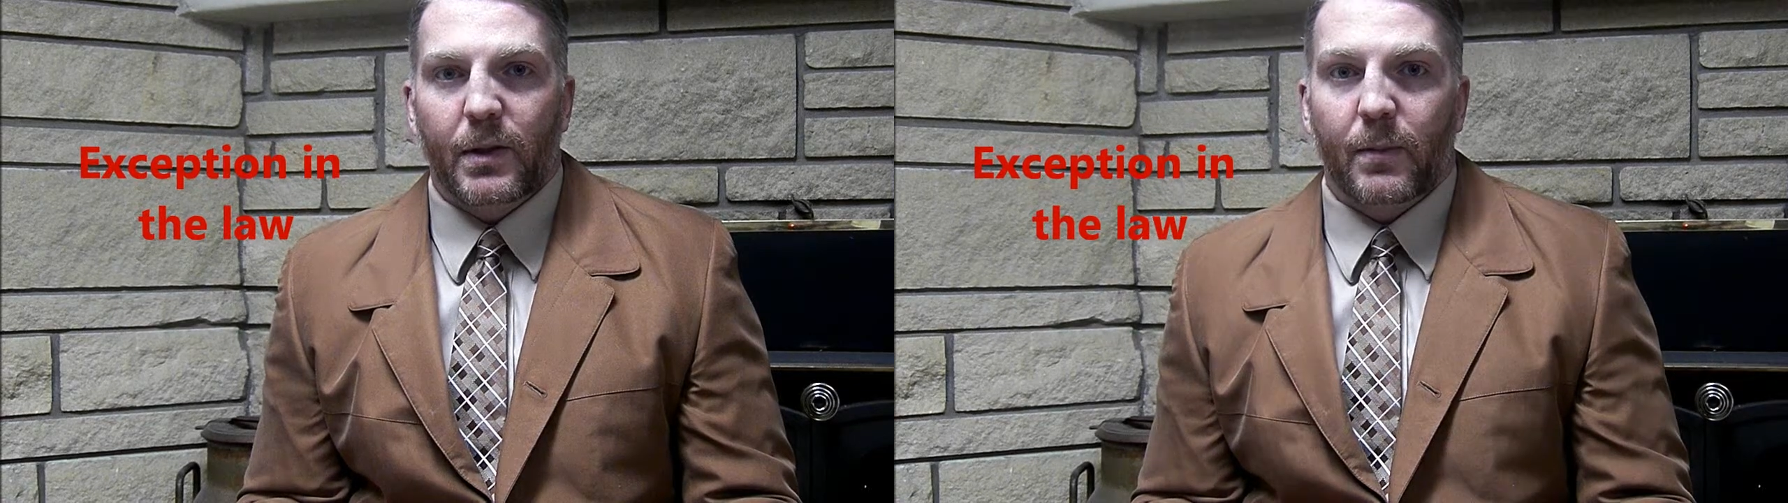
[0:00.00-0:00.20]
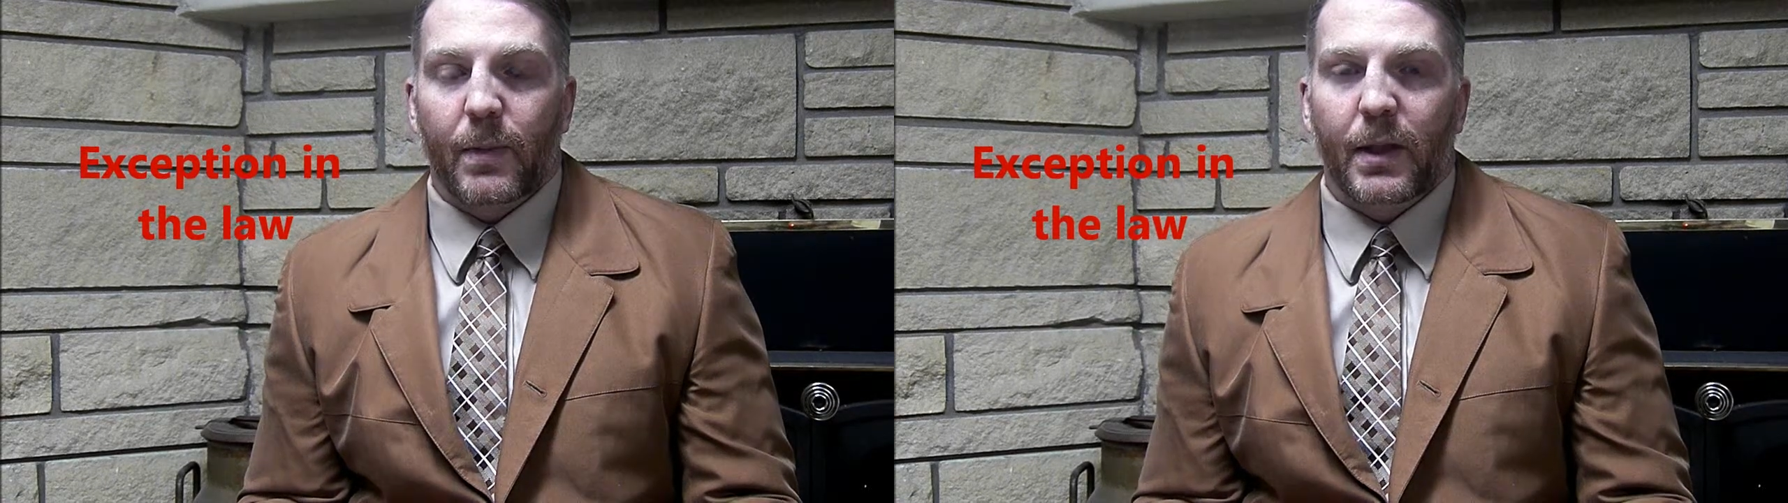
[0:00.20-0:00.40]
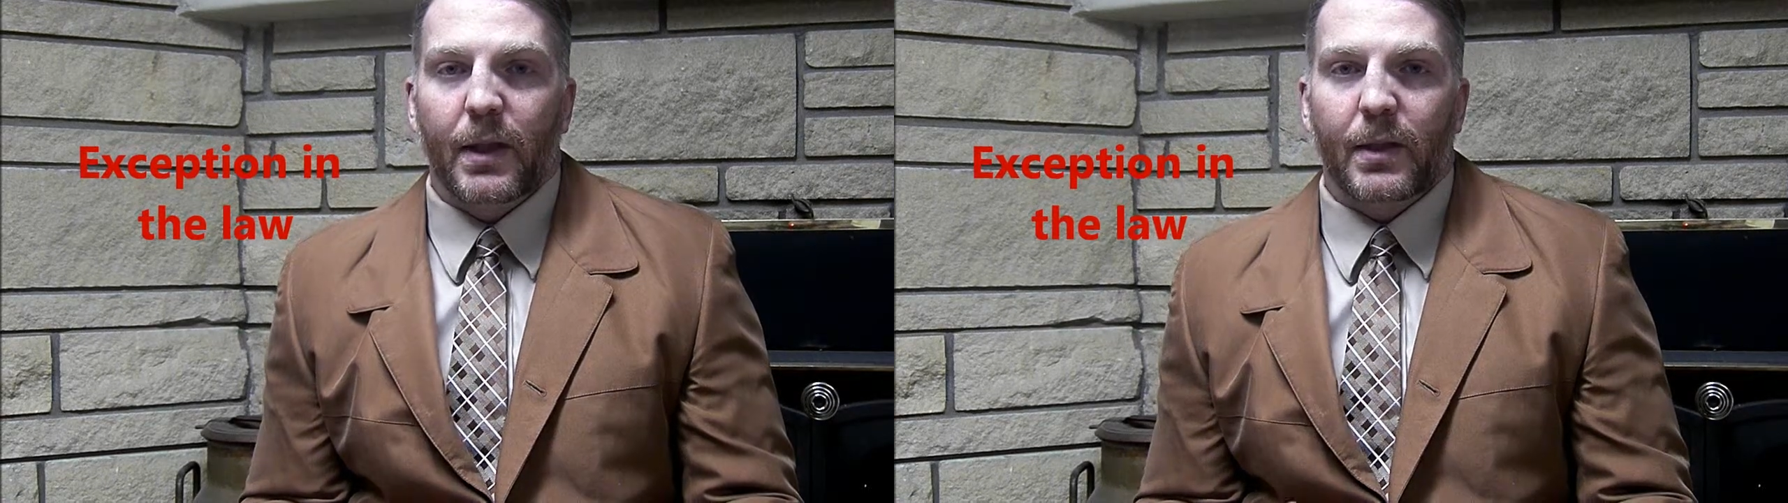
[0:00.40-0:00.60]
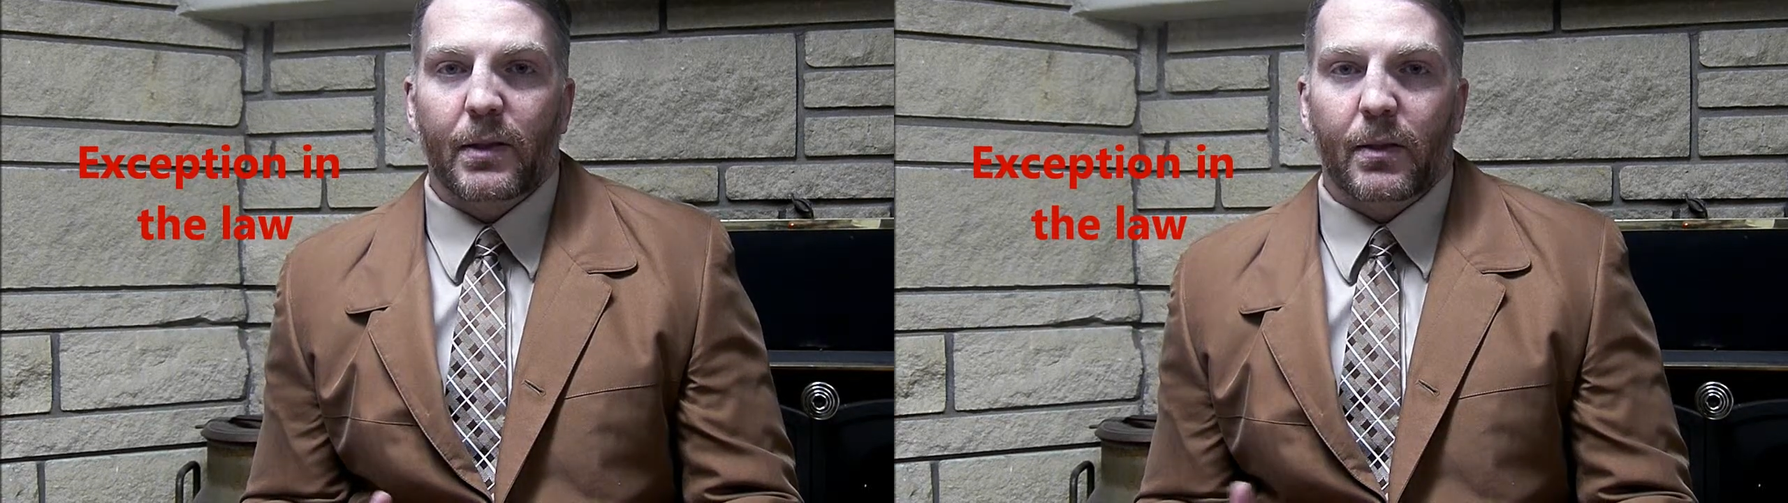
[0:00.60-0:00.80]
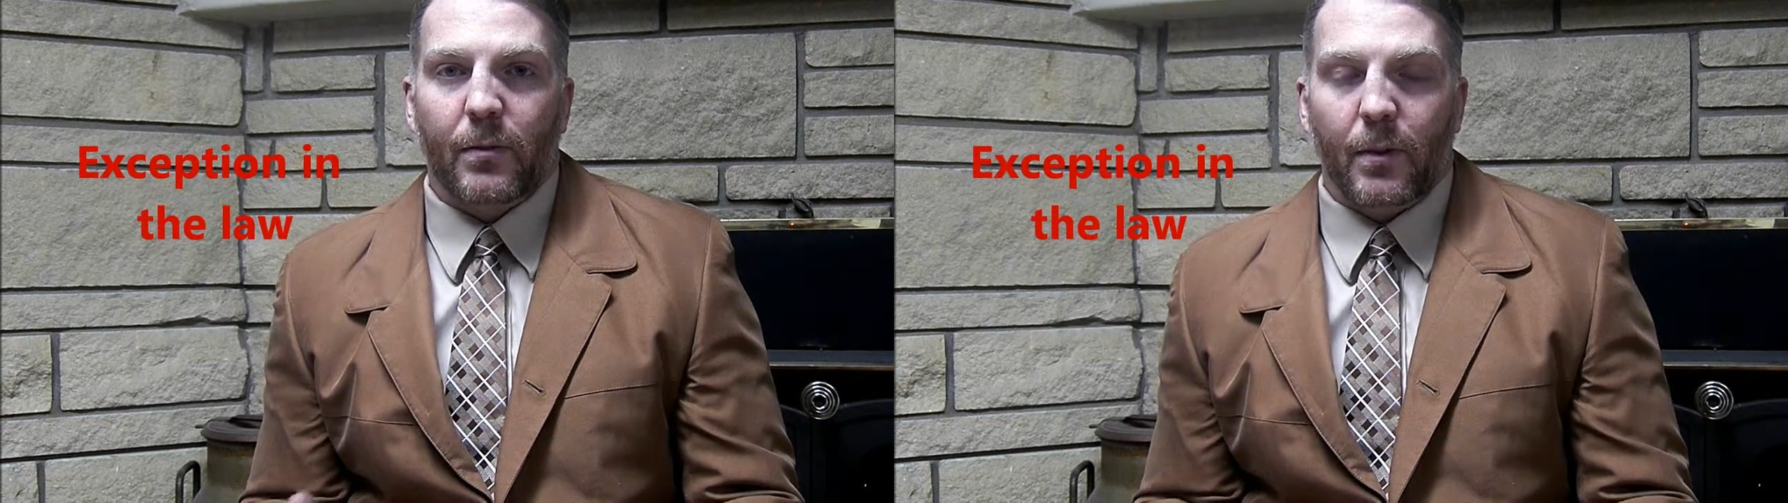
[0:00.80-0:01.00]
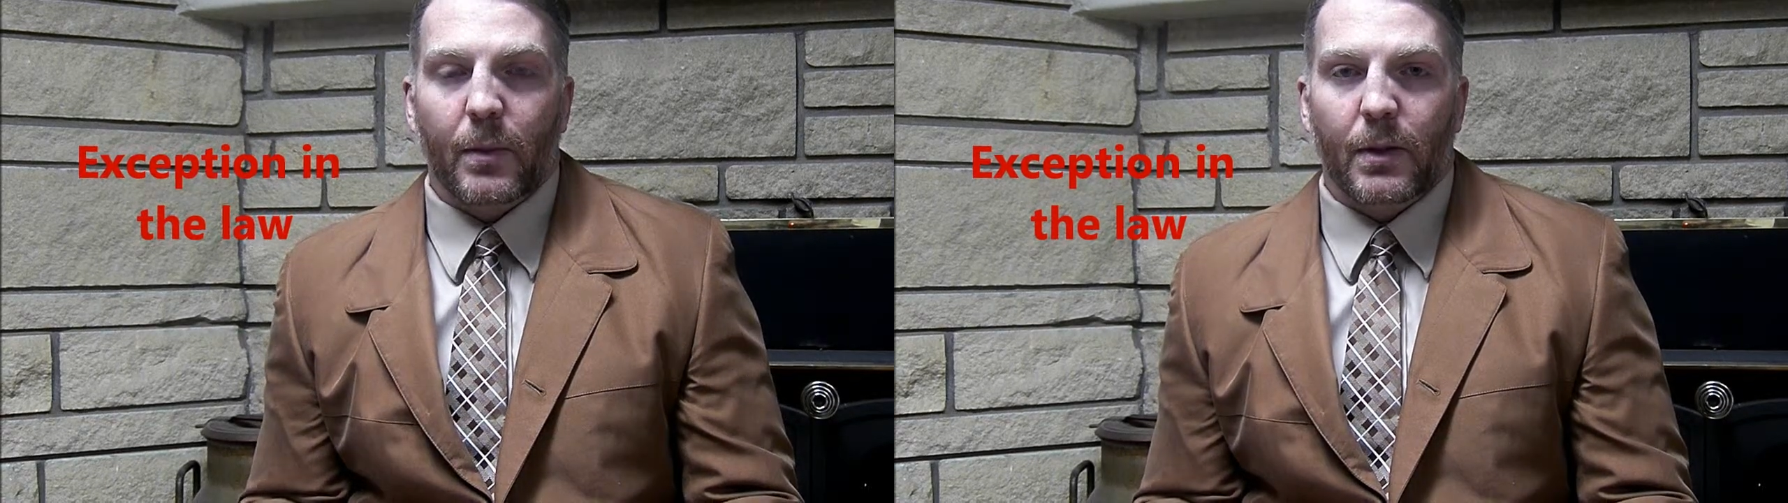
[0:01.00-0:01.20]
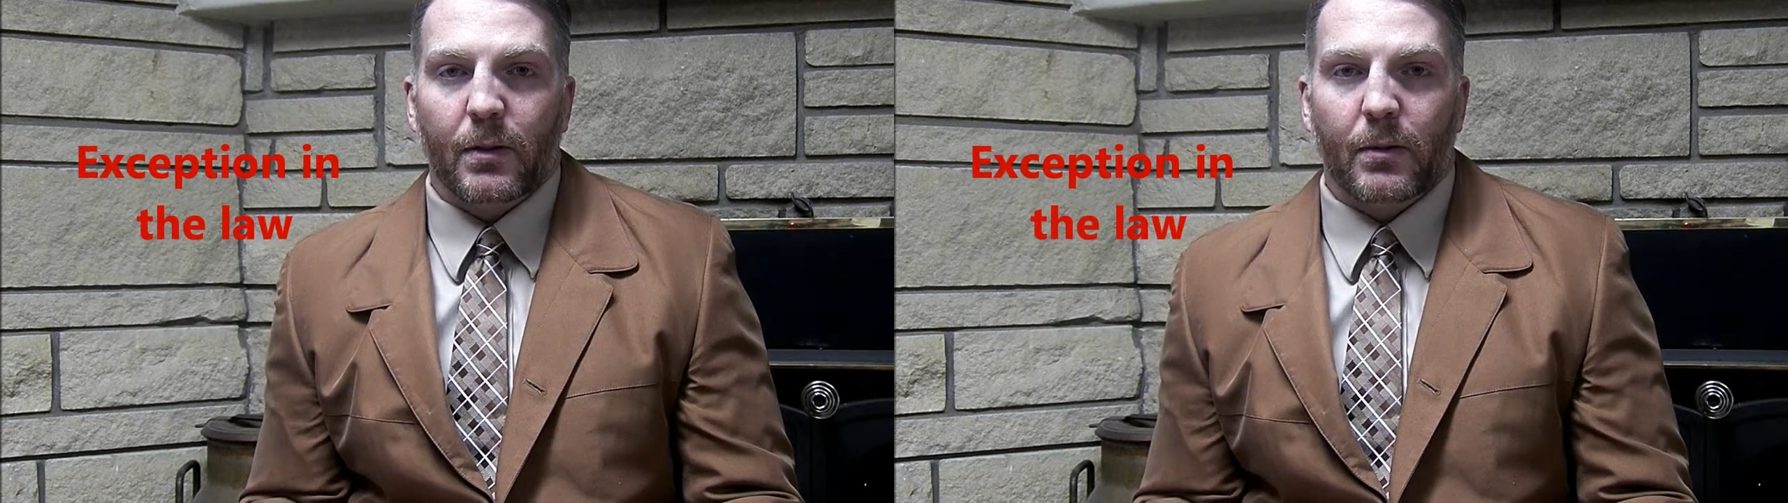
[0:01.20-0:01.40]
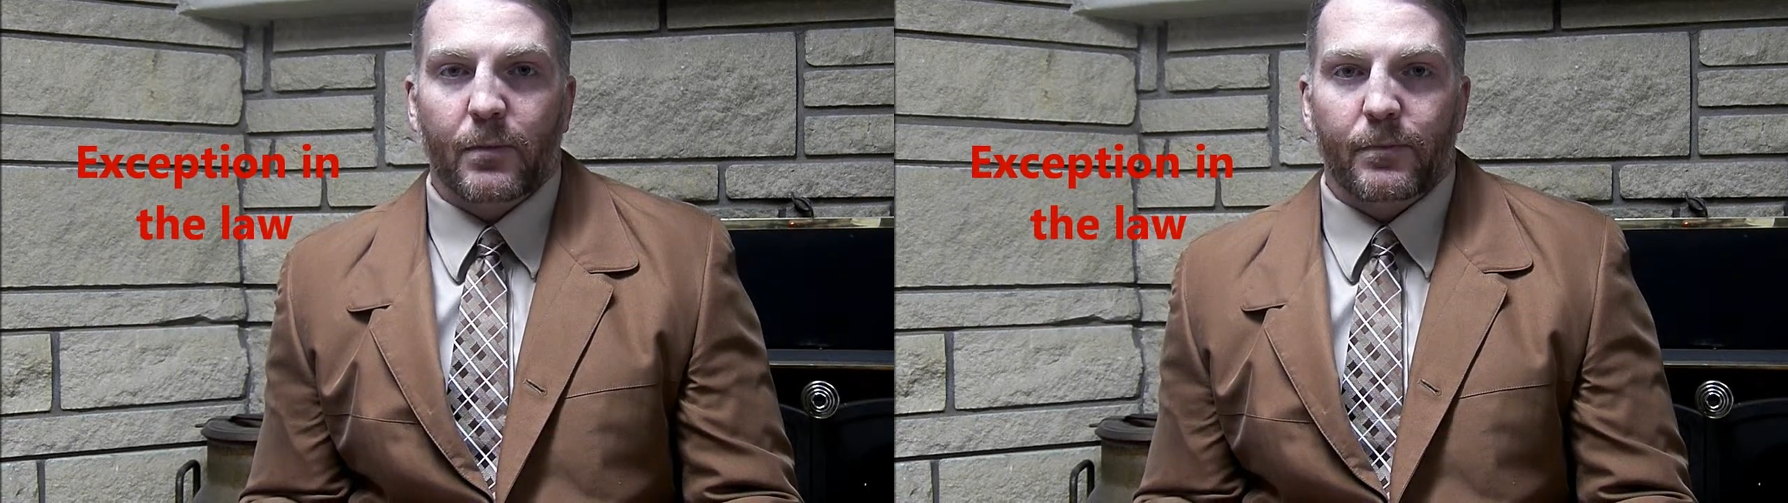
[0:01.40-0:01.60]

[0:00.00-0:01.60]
somebody gets a criminal